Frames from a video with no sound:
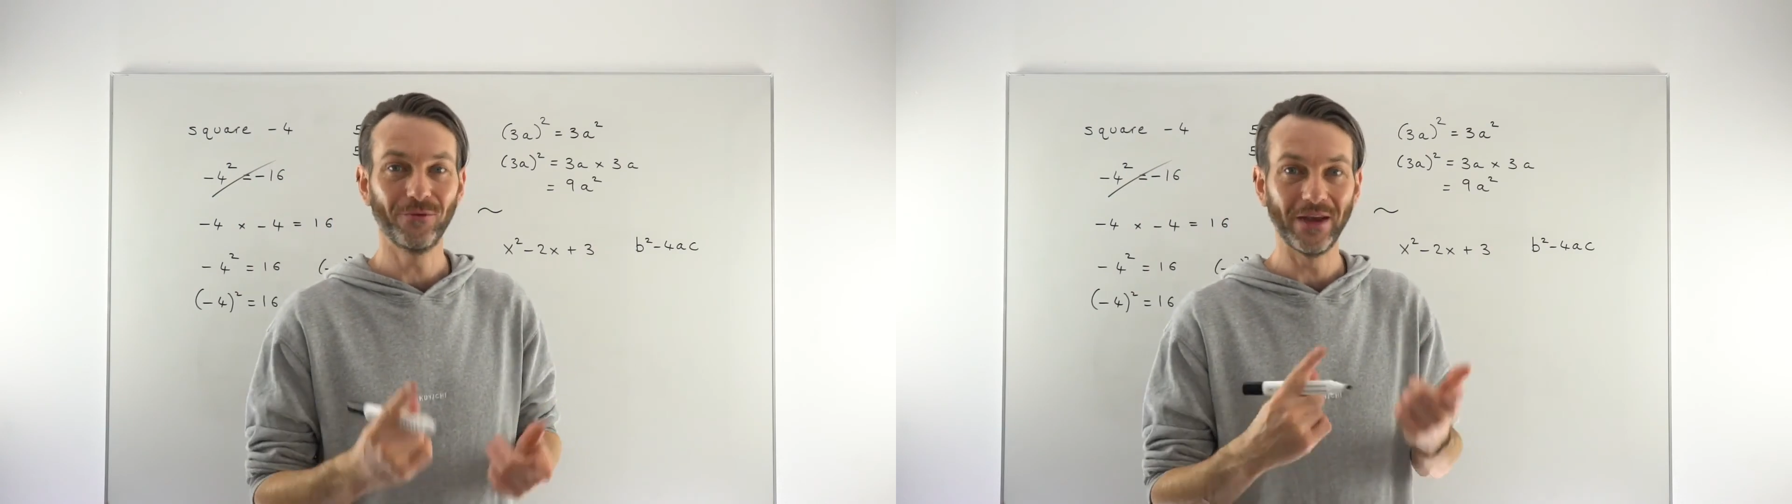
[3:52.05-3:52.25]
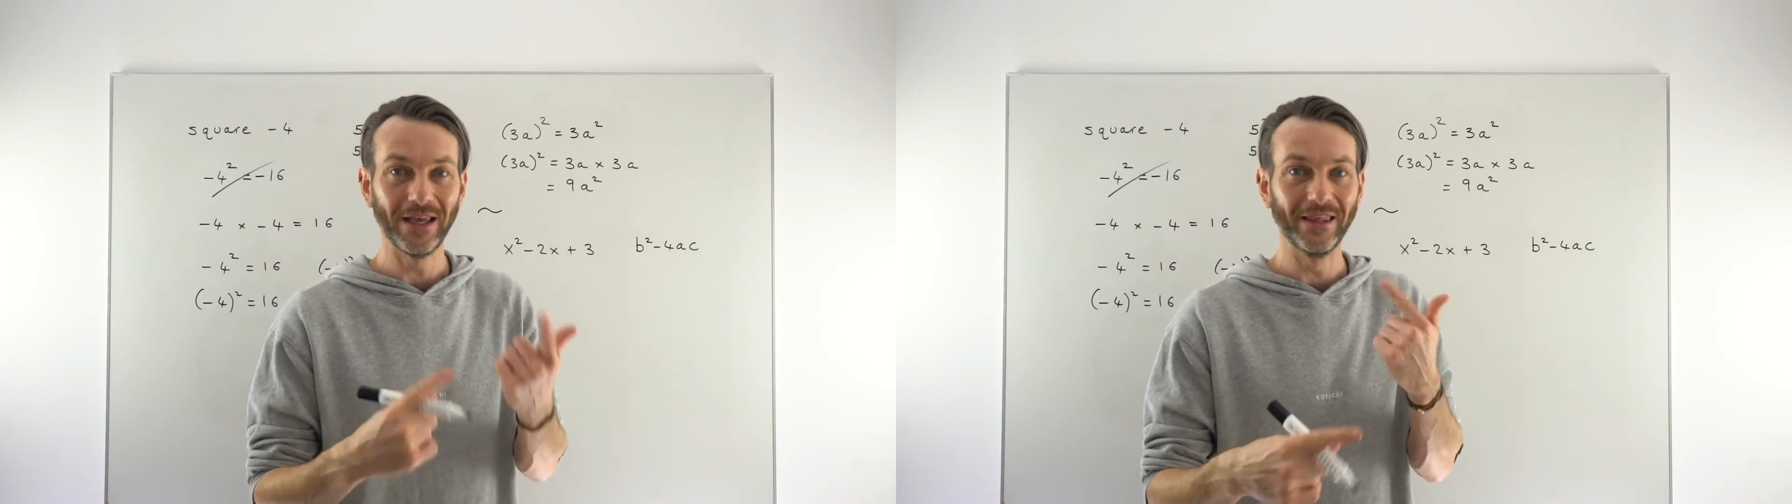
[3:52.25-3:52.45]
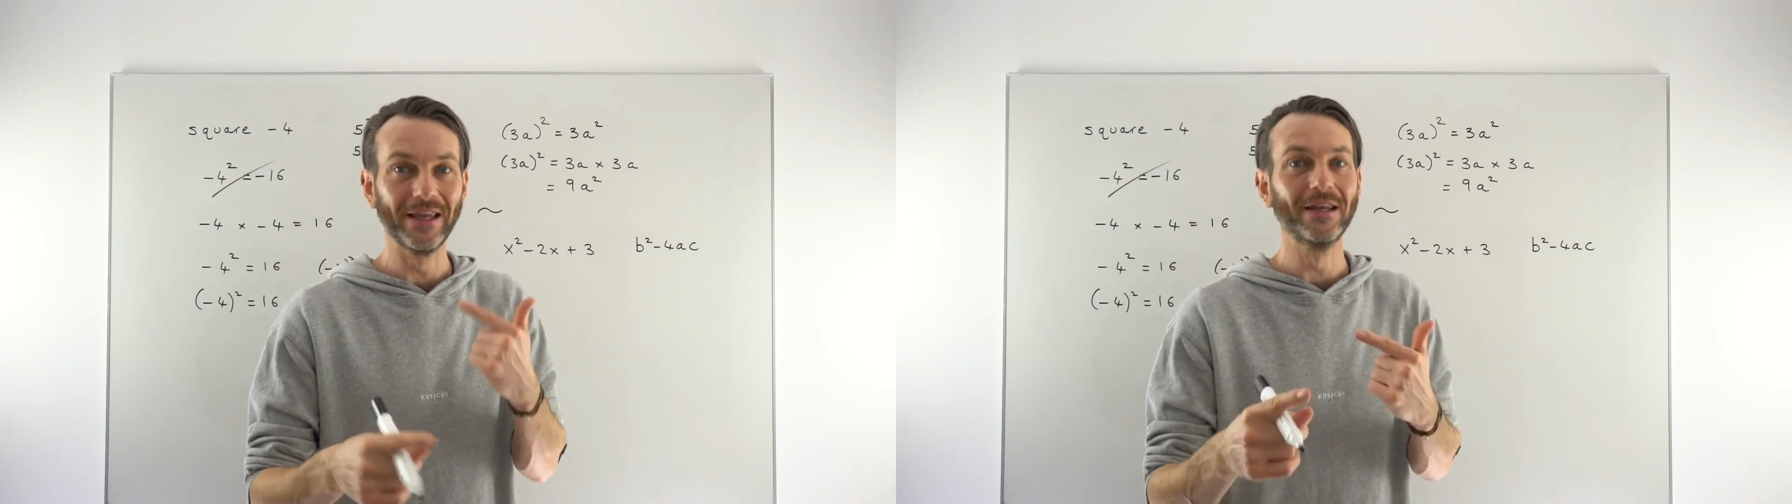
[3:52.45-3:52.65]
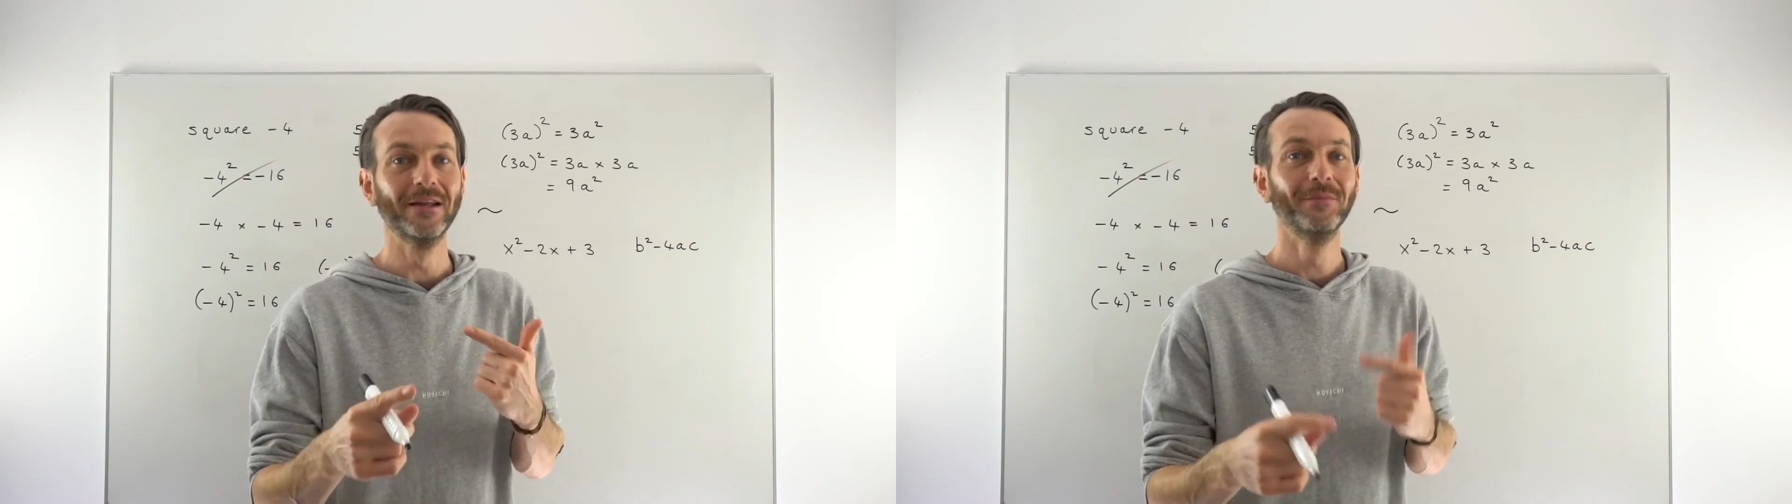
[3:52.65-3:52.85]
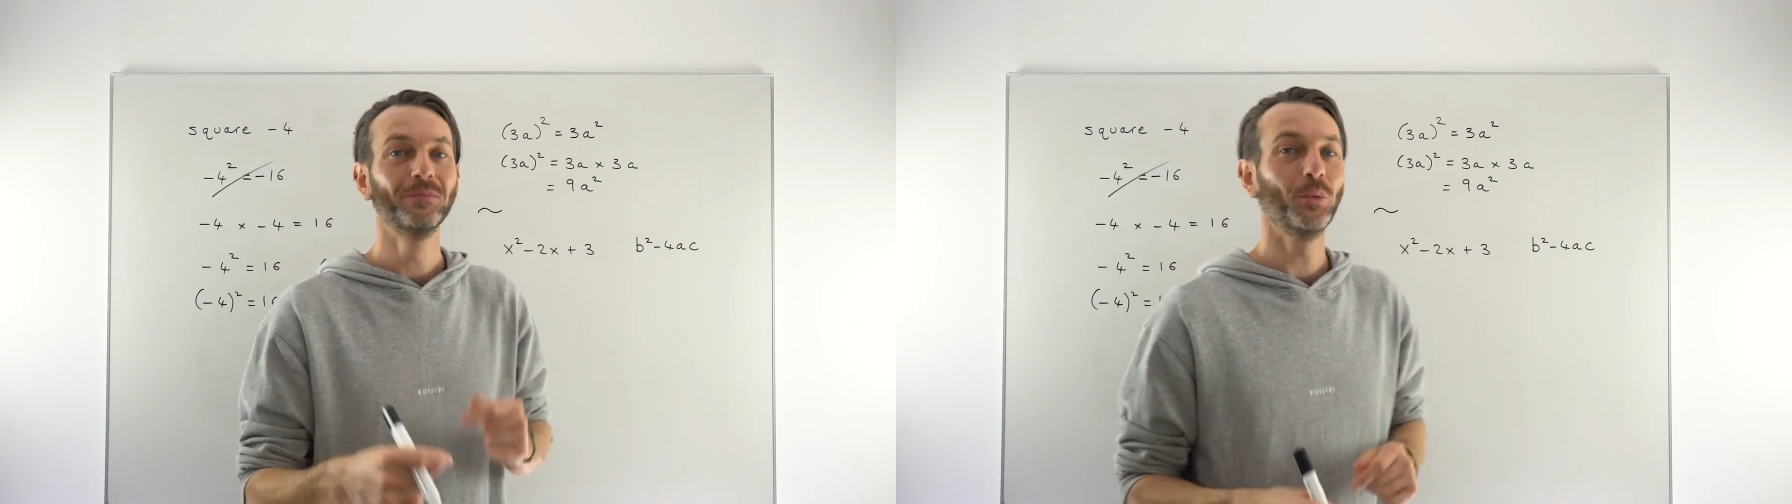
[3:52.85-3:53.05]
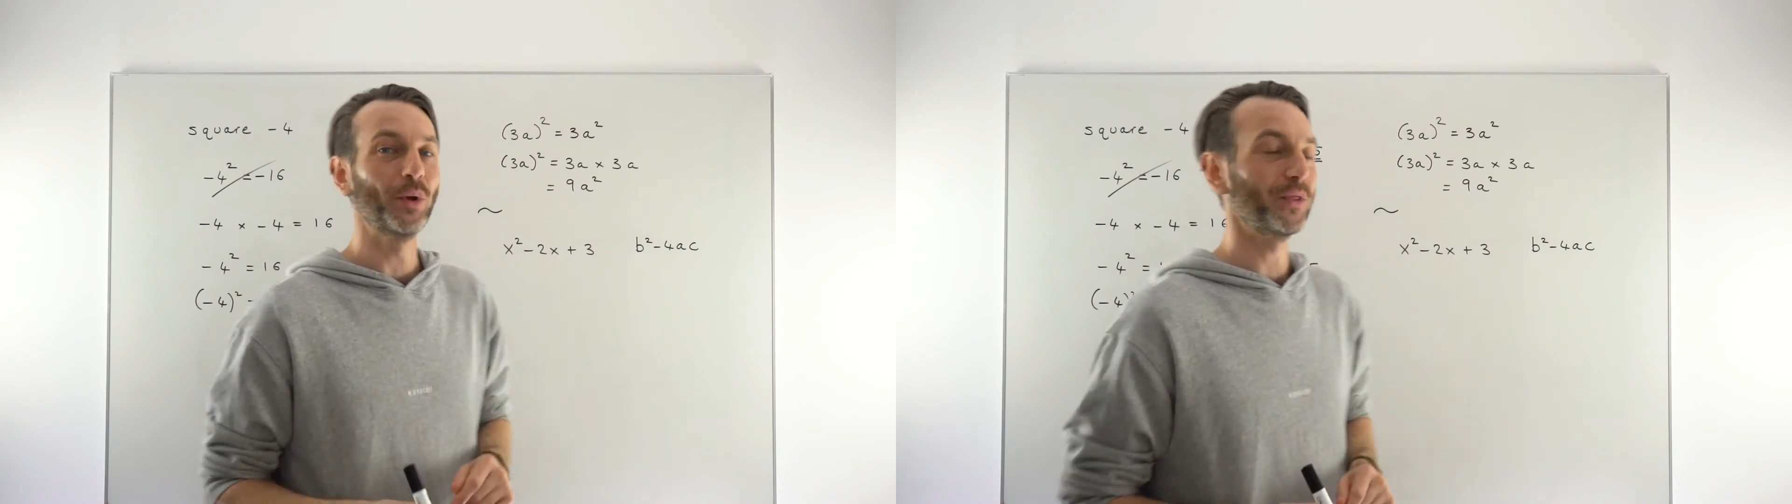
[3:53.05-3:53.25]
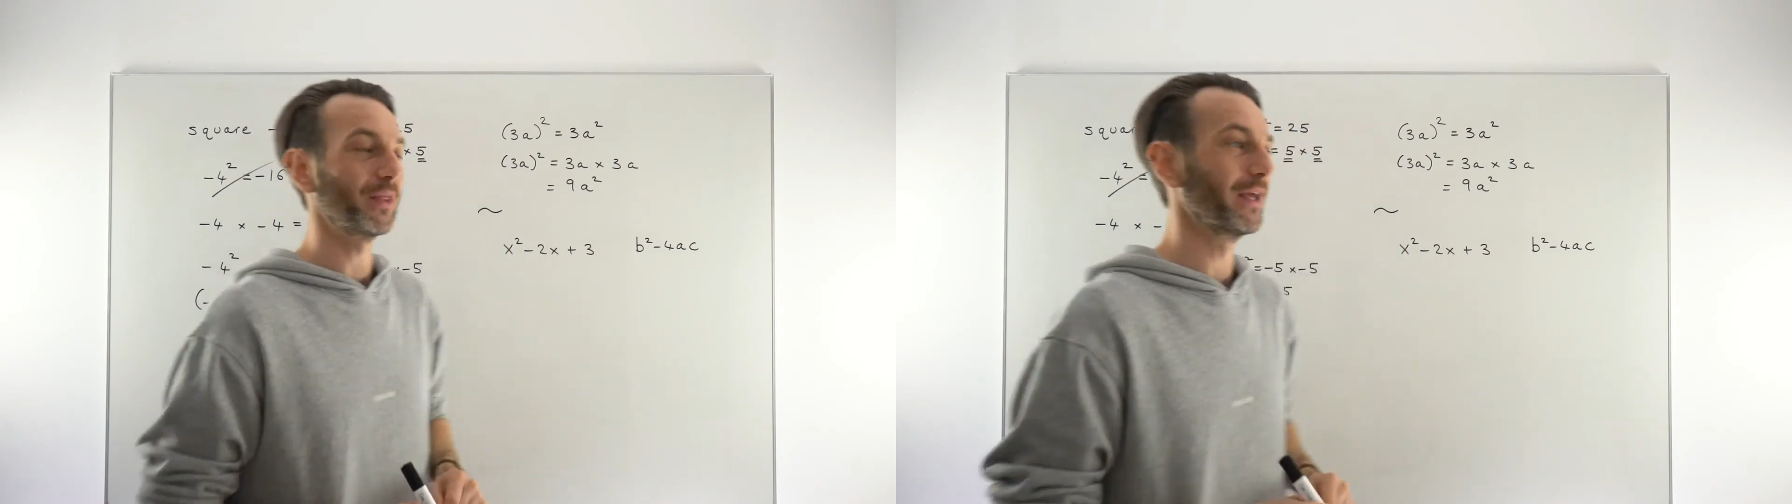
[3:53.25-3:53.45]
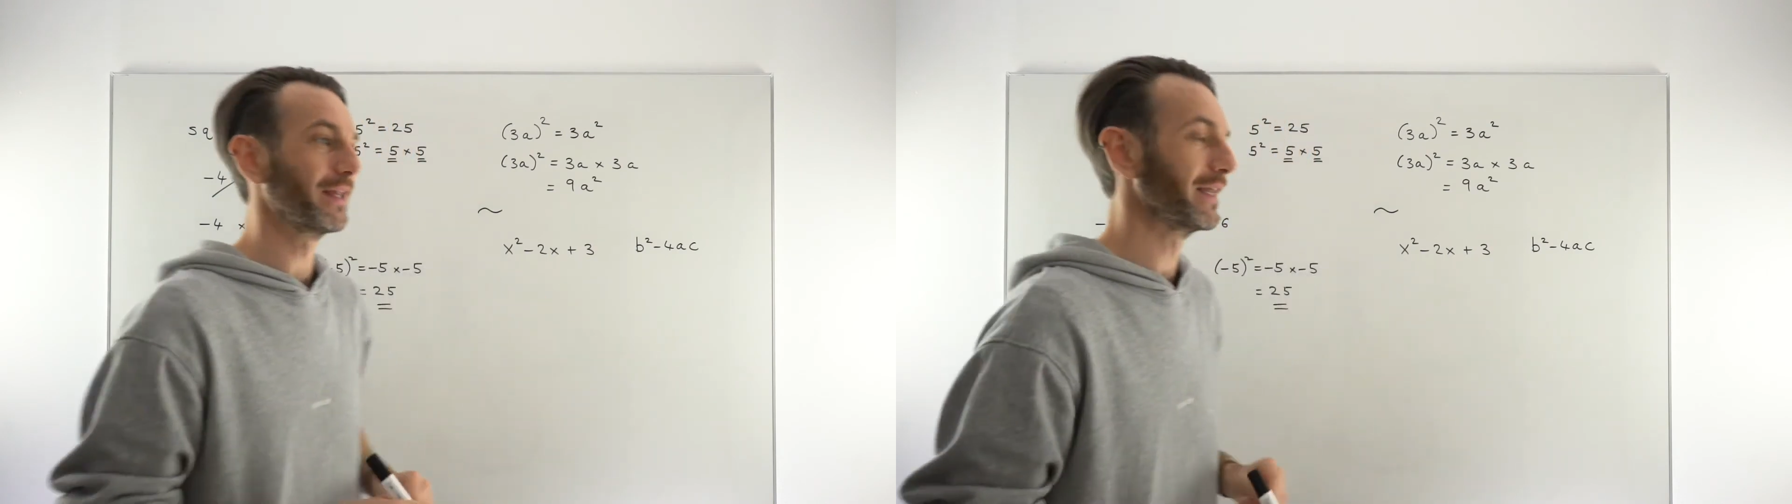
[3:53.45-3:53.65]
failing with the,